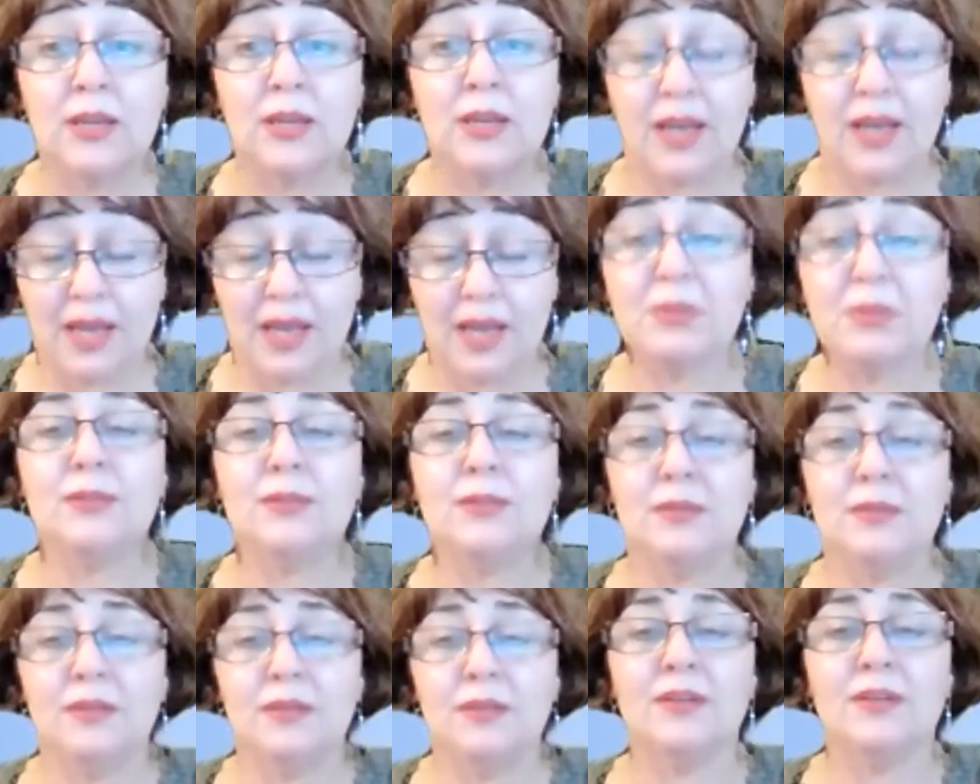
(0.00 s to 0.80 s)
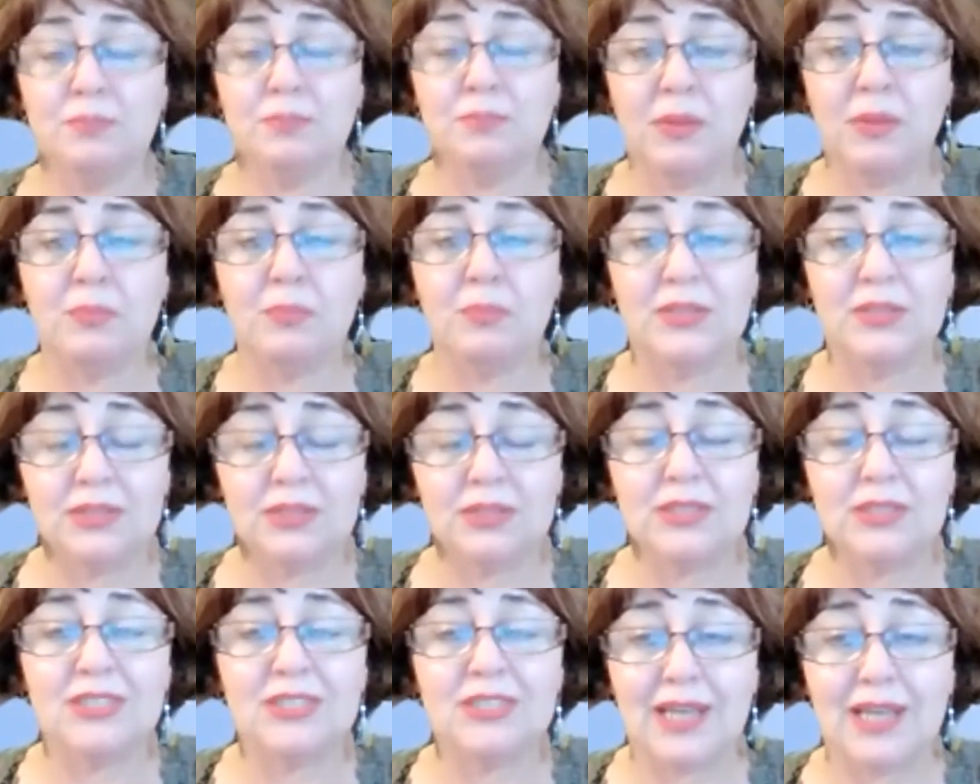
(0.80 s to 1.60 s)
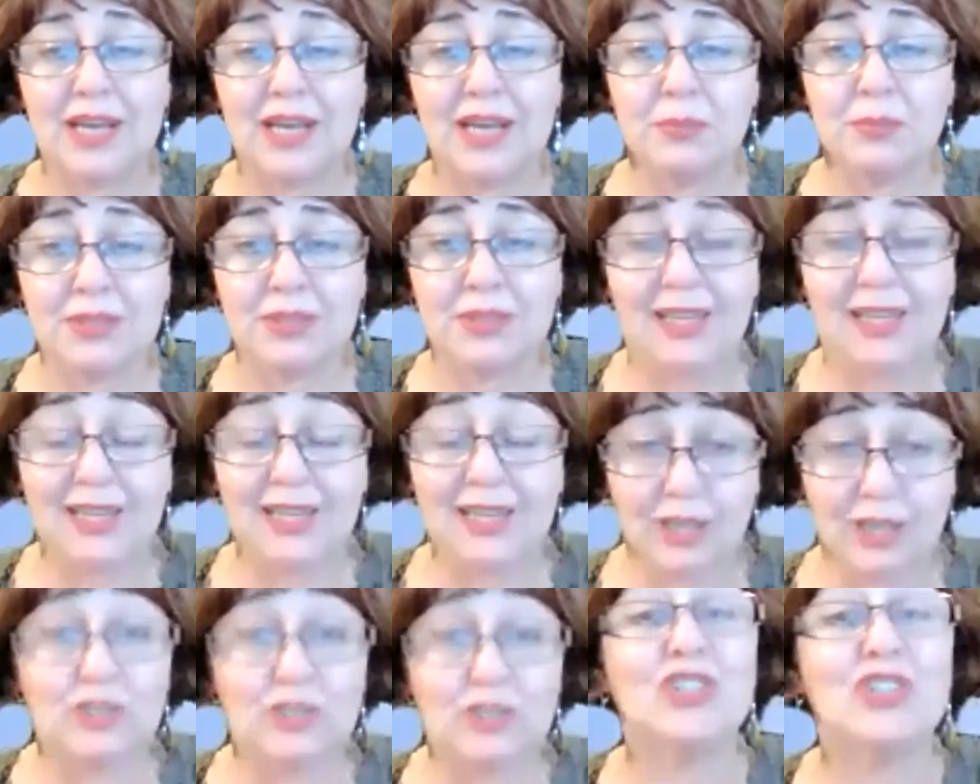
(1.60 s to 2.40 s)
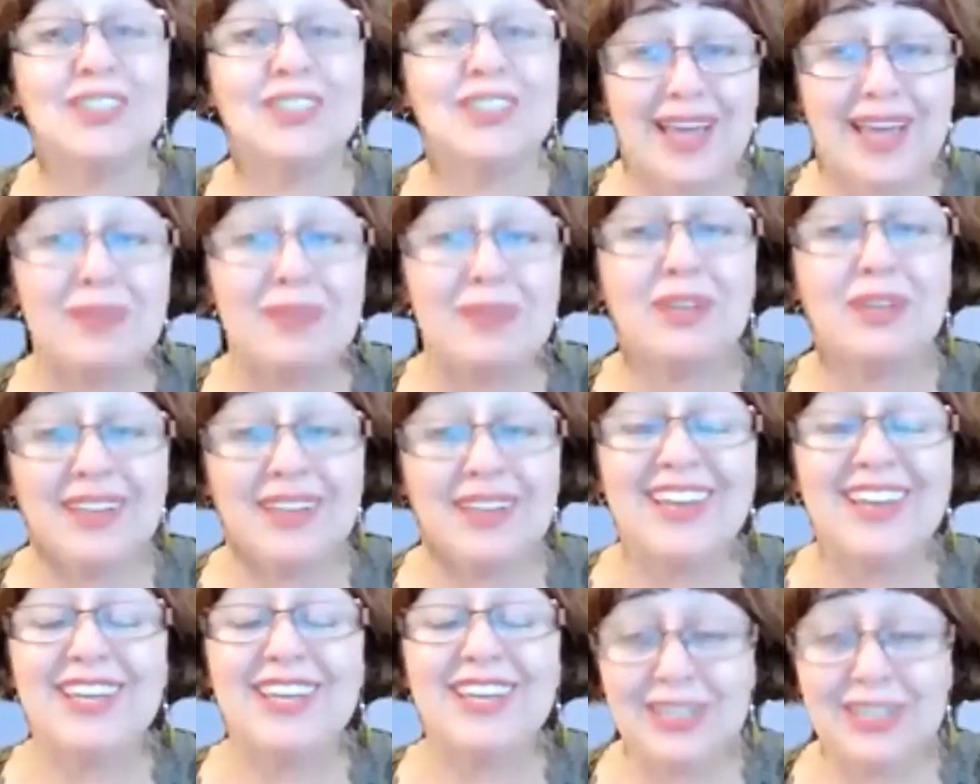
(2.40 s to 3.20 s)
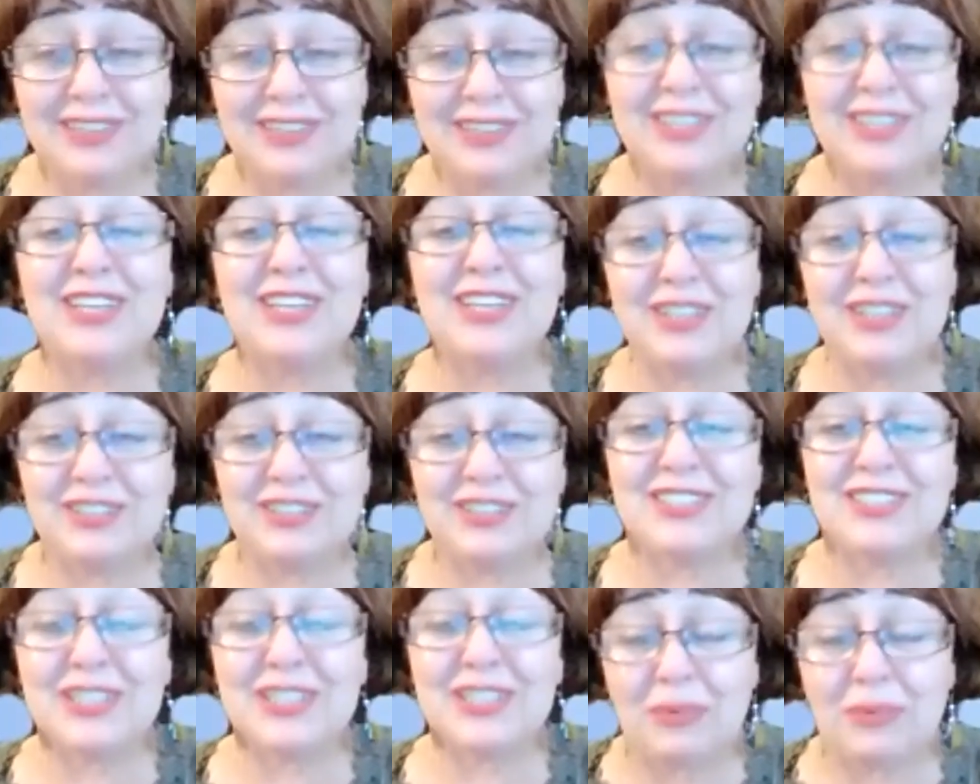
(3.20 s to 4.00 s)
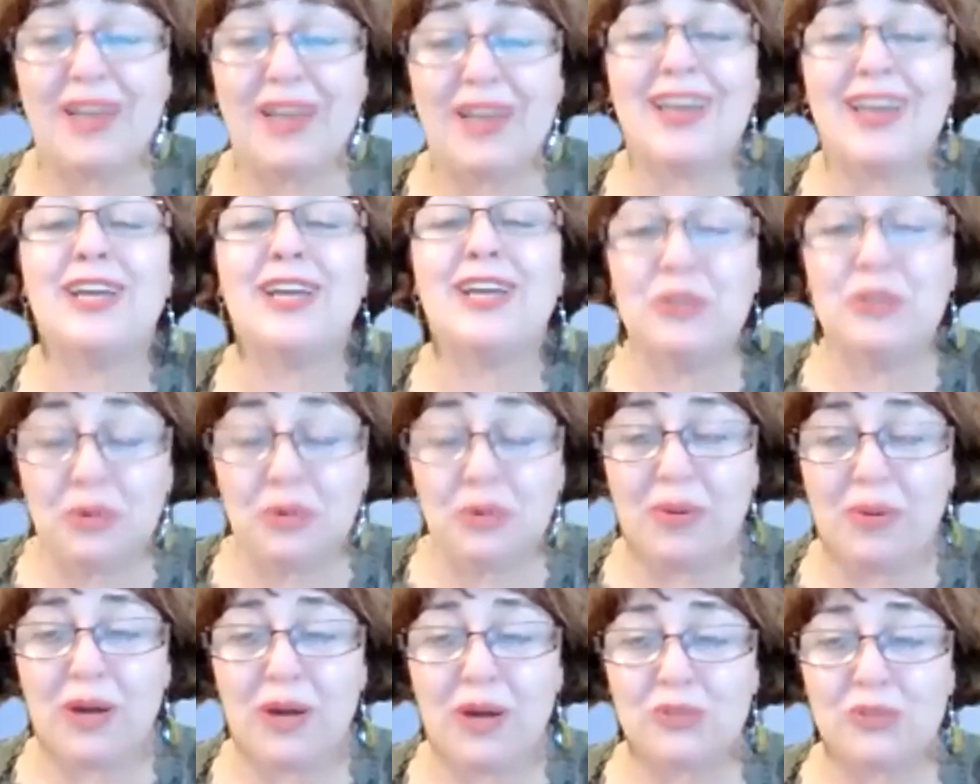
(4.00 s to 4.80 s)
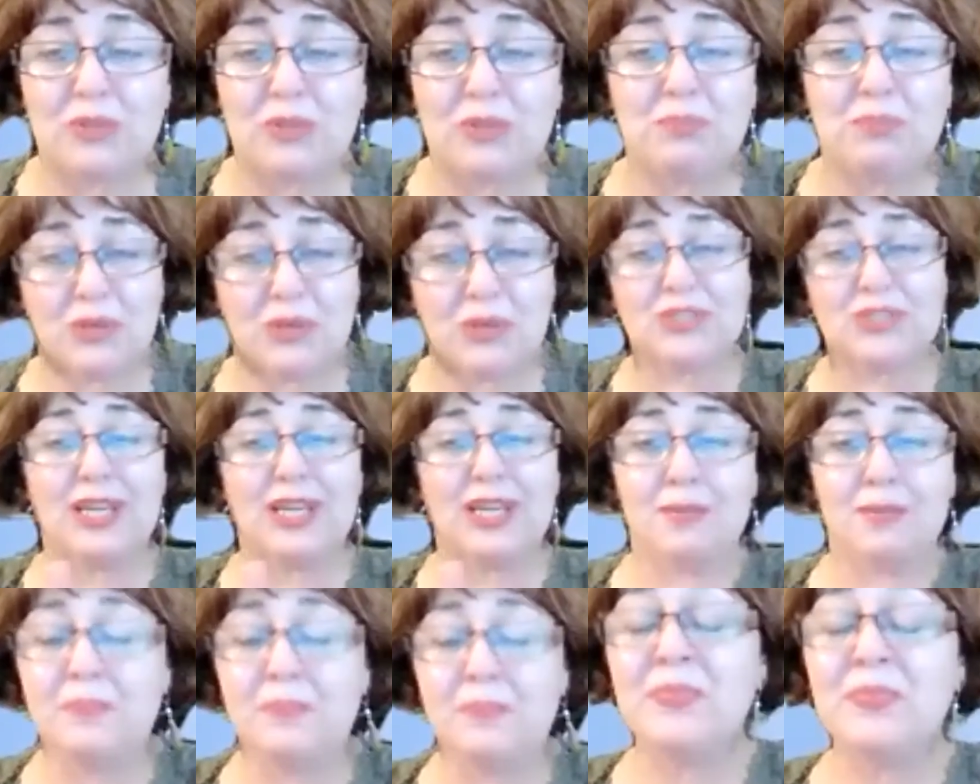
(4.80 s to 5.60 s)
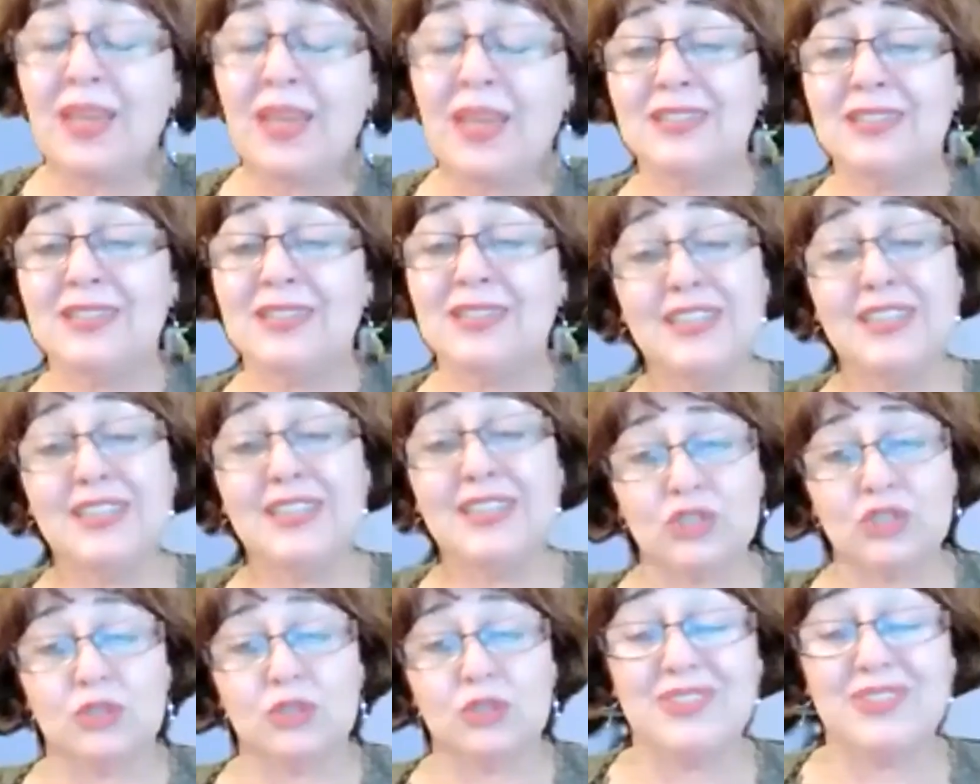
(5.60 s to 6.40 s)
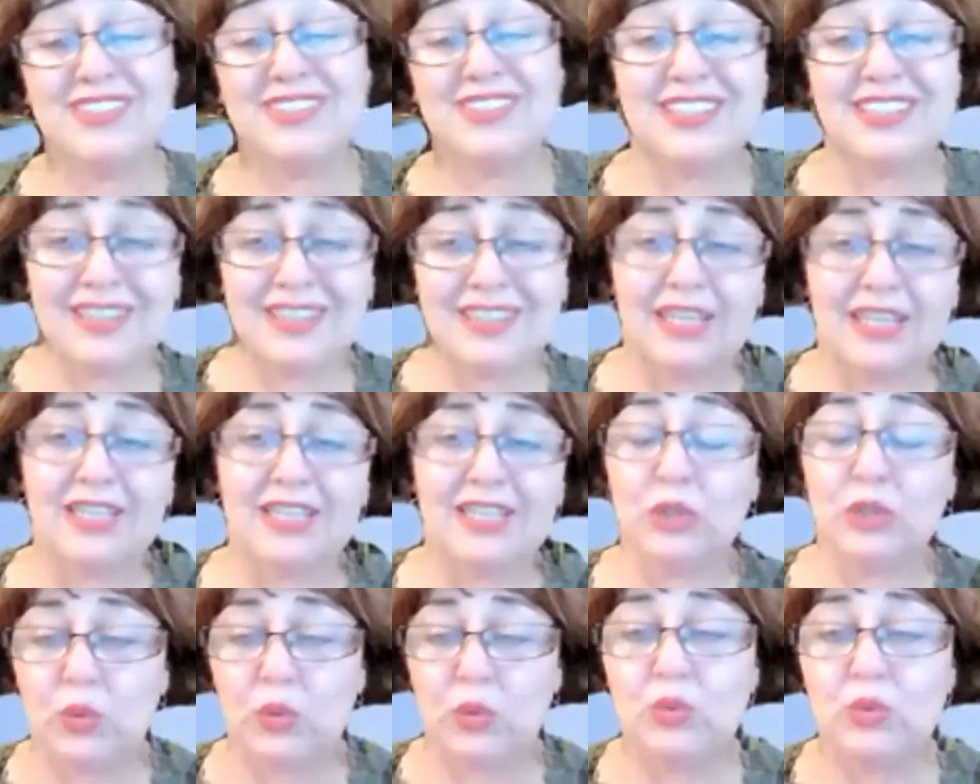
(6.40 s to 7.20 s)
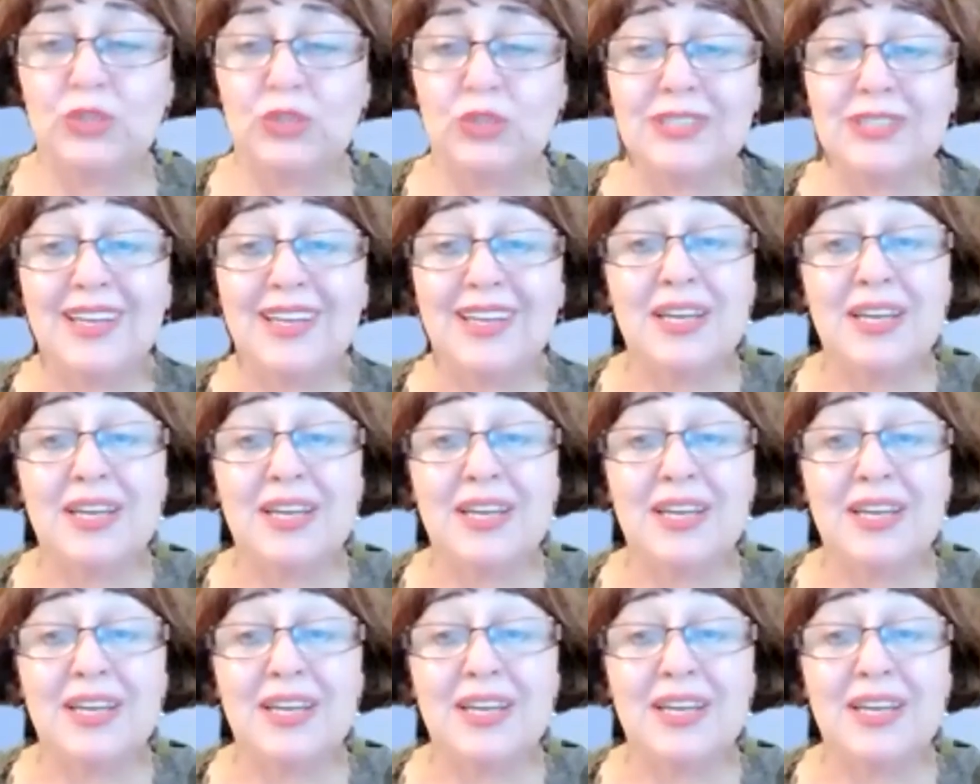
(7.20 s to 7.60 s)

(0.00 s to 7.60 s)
I mean, people in retirement age, and that's why I know about it, because I'm in connection with this lady who is